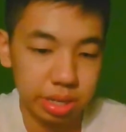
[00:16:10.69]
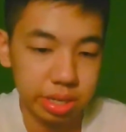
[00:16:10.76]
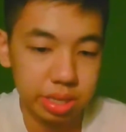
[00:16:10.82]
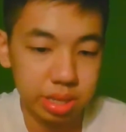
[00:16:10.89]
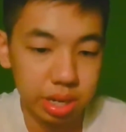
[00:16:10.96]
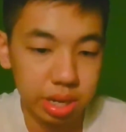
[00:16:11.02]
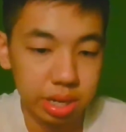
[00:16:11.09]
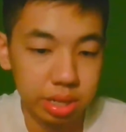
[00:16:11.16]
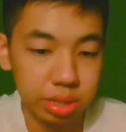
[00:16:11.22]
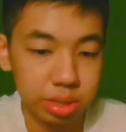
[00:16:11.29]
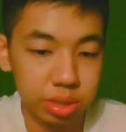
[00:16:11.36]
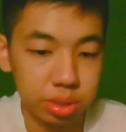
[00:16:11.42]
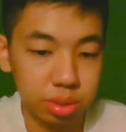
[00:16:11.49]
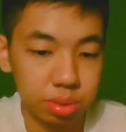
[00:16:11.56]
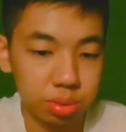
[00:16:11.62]
decide
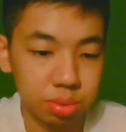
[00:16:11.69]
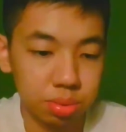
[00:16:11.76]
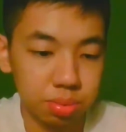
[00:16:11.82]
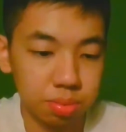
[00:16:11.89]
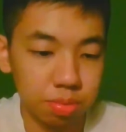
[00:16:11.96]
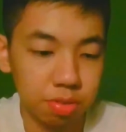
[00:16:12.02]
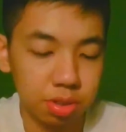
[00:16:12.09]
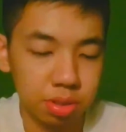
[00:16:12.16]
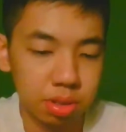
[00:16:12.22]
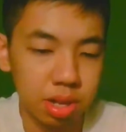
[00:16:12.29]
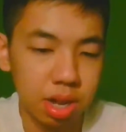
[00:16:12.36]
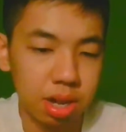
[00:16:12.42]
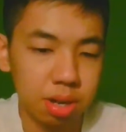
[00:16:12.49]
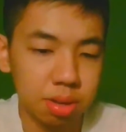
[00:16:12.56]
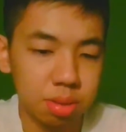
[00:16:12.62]
to for
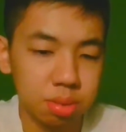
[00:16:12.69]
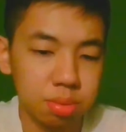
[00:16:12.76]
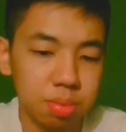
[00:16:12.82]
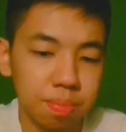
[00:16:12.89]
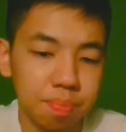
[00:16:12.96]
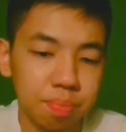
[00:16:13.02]
now